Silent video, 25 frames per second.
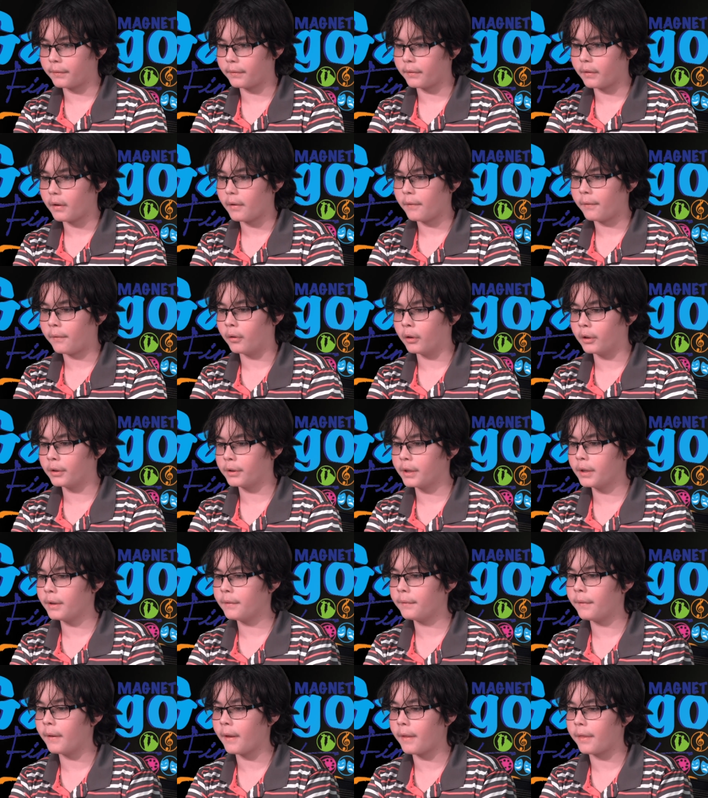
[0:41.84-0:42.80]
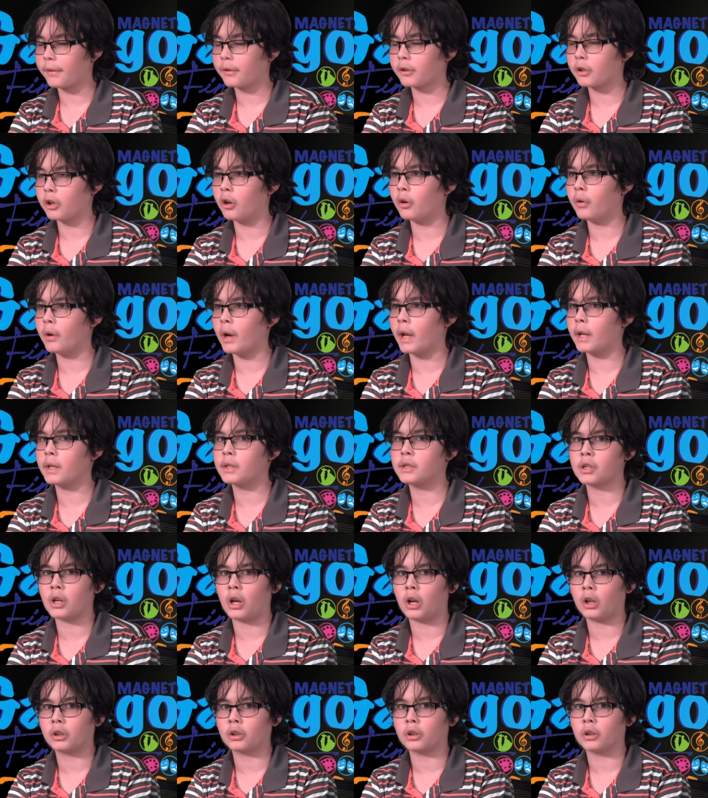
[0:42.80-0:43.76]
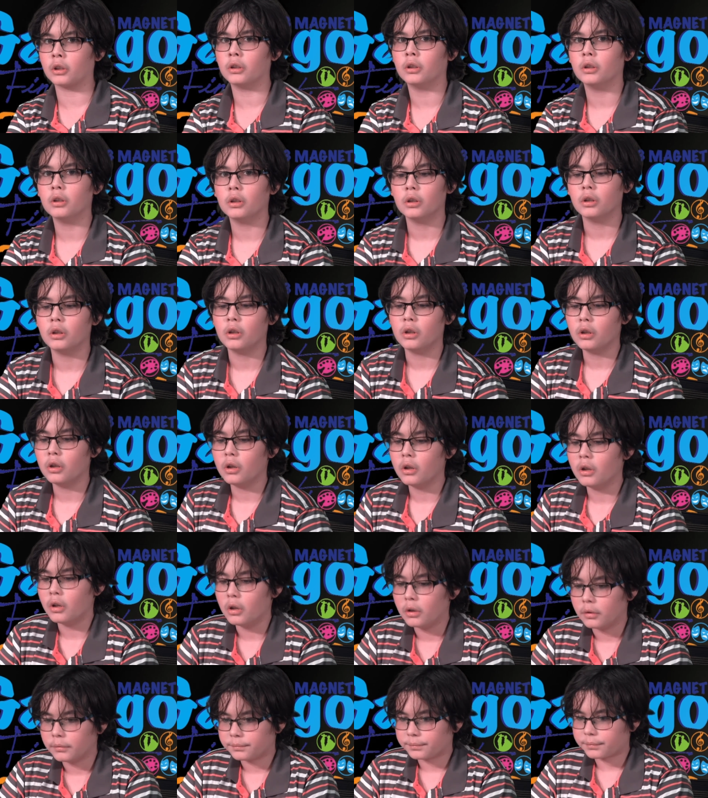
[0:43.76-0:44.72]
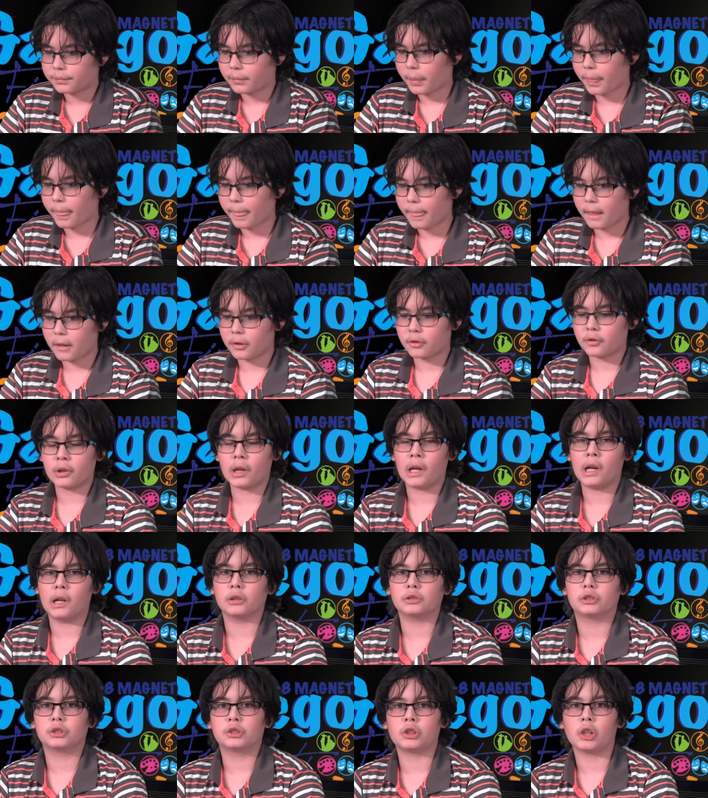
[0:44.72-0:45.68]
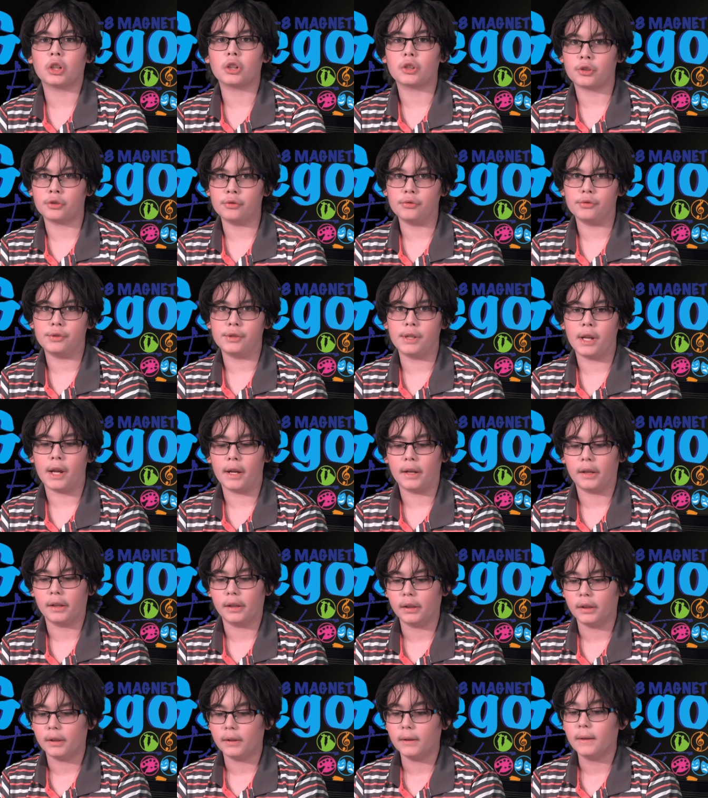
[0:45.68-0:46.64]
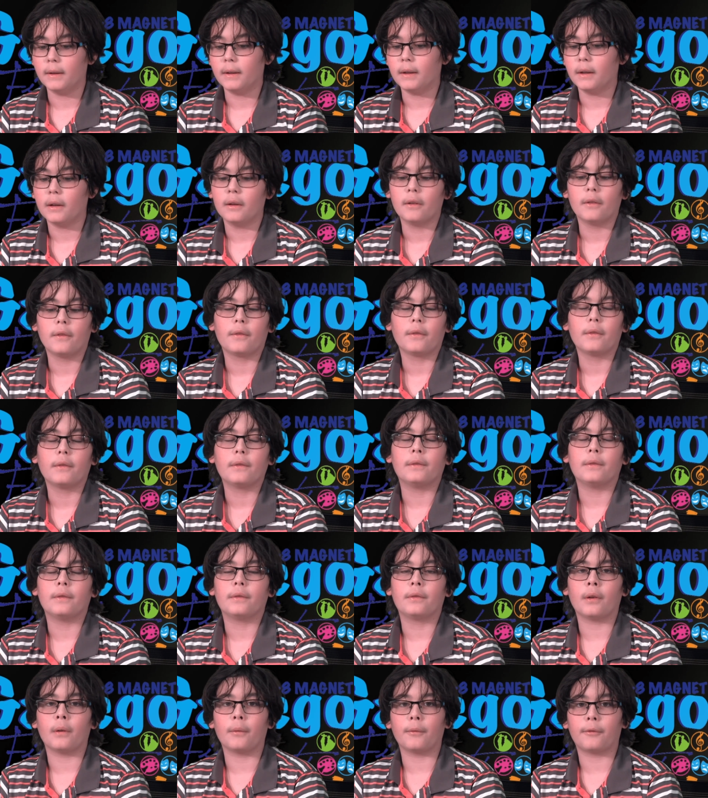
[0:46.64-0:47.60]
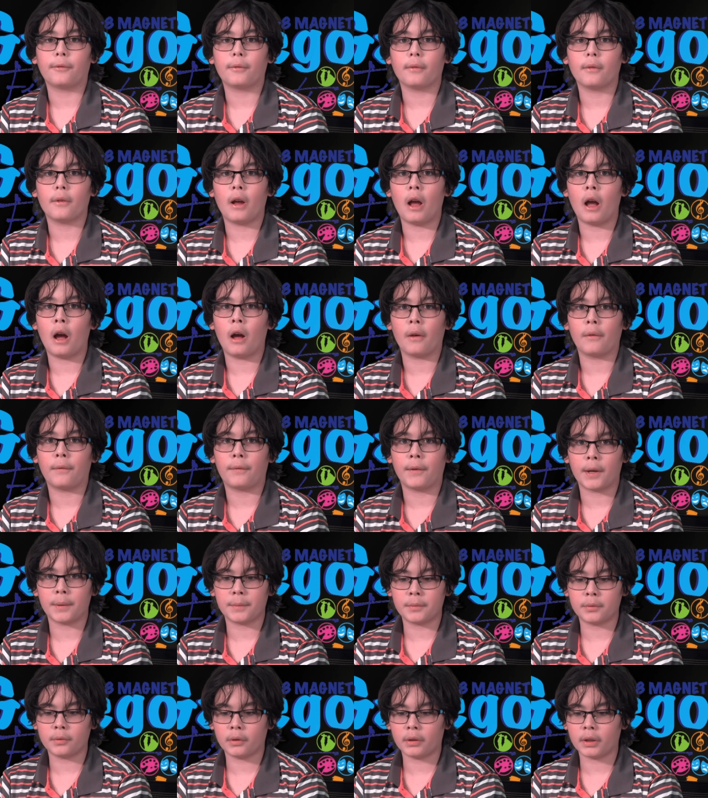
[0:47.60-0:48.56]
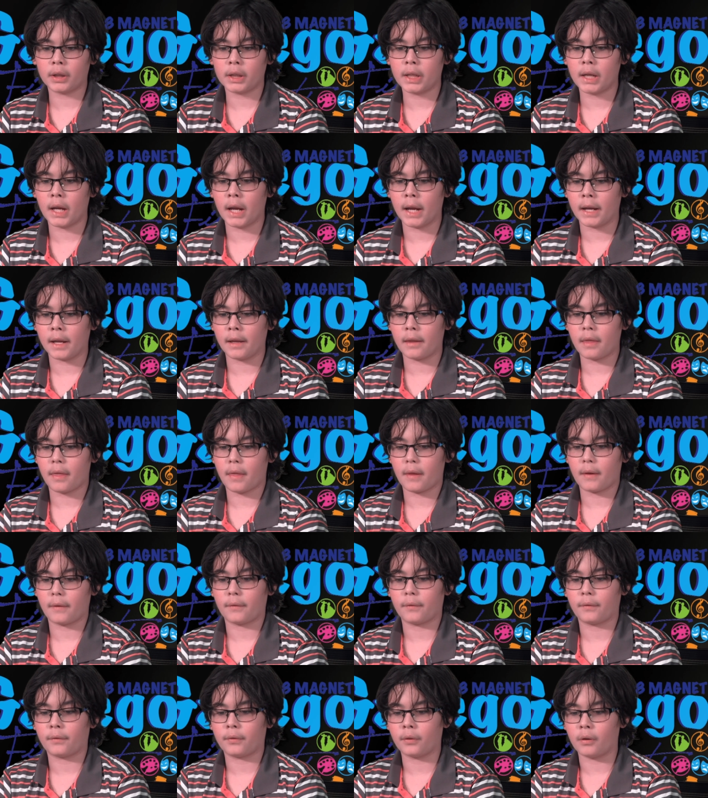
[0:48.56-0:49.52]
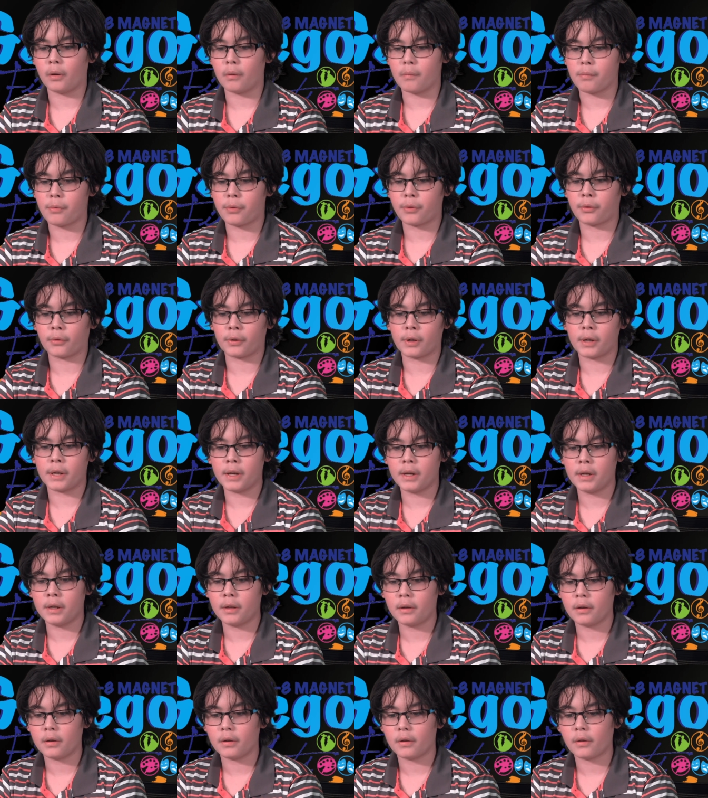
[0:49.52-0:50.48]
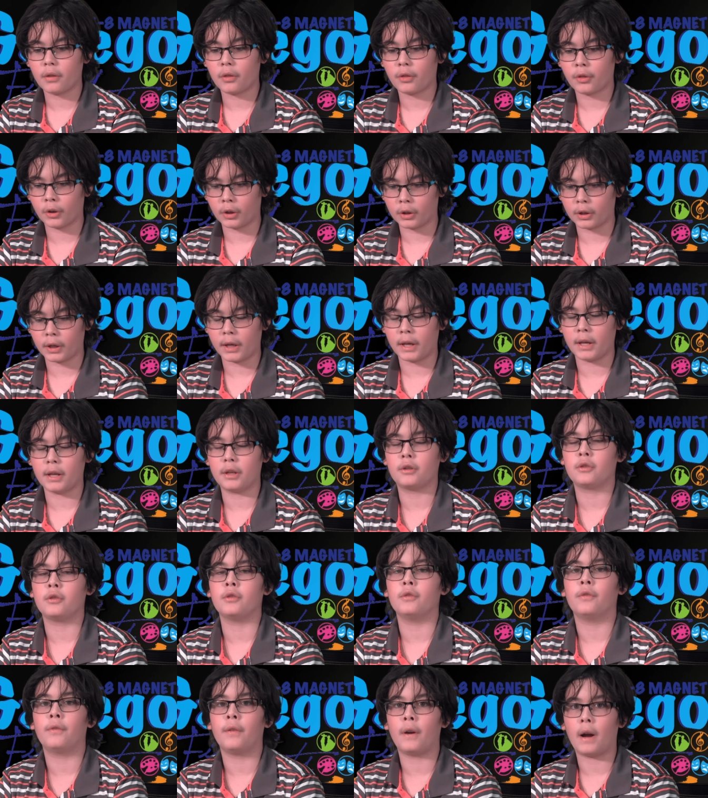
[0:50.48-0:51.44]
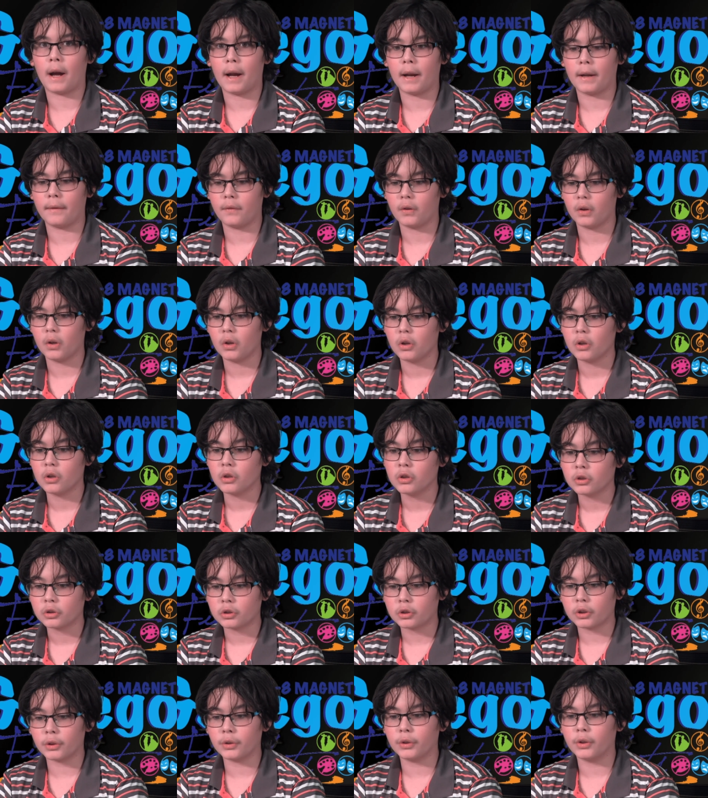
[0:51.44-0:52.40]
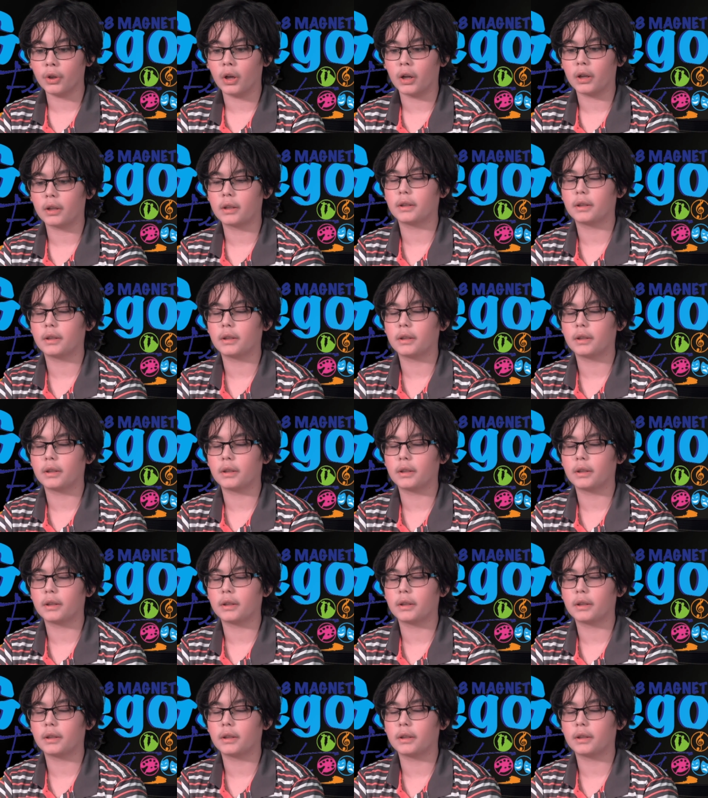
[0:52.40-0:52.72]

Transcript: Fourth and fifth co-ed soccer tryouts start Tuesday. From on February 8th from 3:30 to 5. Good luck.